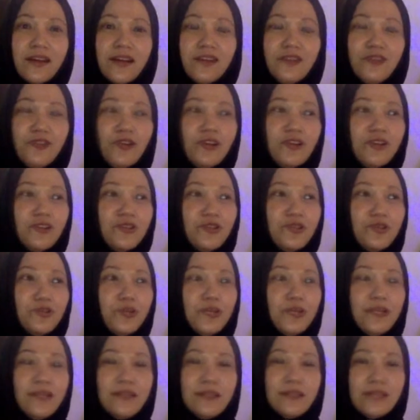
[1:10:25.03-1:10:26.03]
not
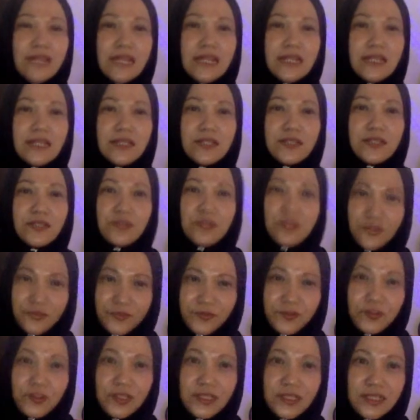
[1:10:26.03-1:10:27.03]
doing things to the
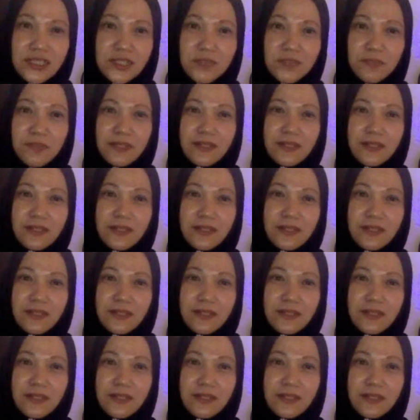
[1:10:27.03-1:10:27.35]
fullest